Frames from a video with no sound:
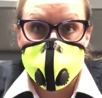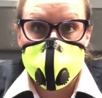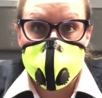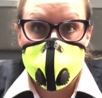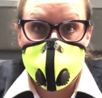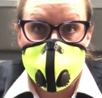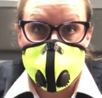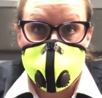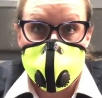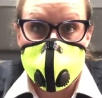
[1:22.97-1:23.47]

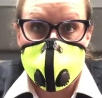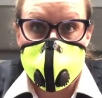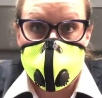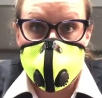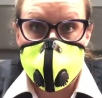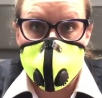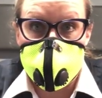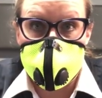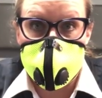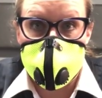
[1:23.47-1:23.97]
is the
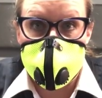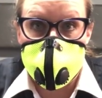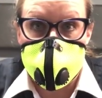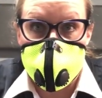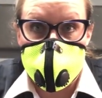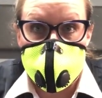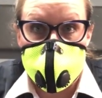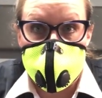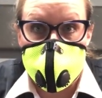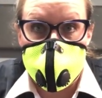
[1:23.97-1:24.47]
number one
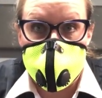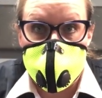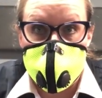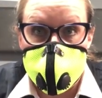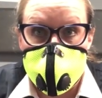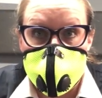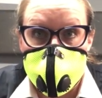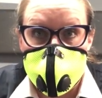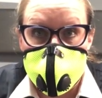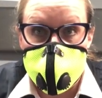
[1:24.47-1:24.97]
thing that I bring
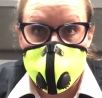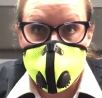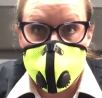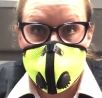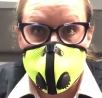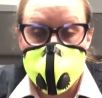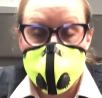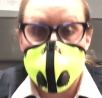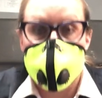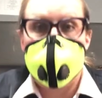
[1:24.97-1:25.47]
with me
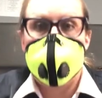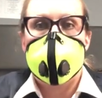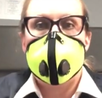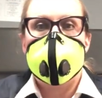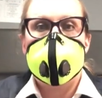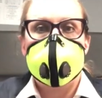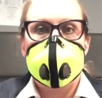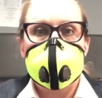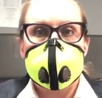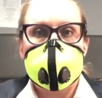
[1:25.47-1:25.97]

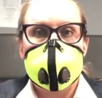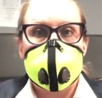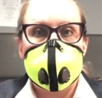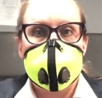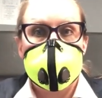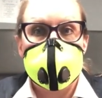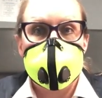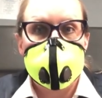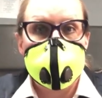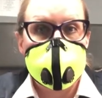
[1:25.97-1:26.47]
every
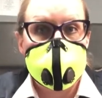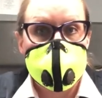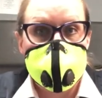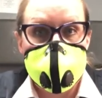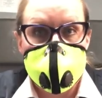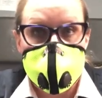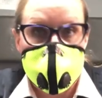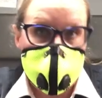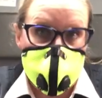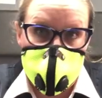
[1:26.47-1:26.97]
day,
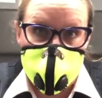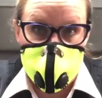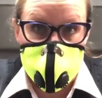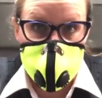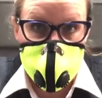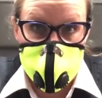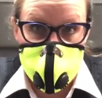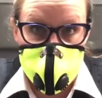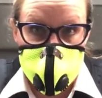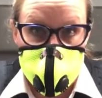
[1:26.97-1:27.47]
every
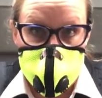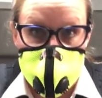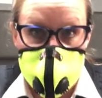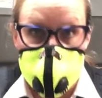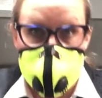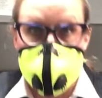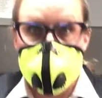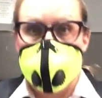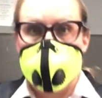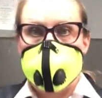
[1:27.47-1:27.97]
shift
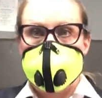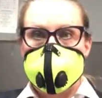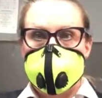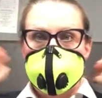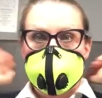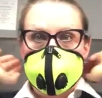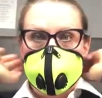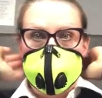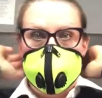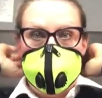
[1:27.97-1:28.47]

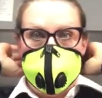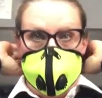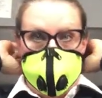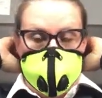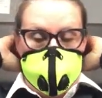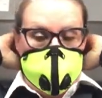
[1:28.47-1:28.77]
to work.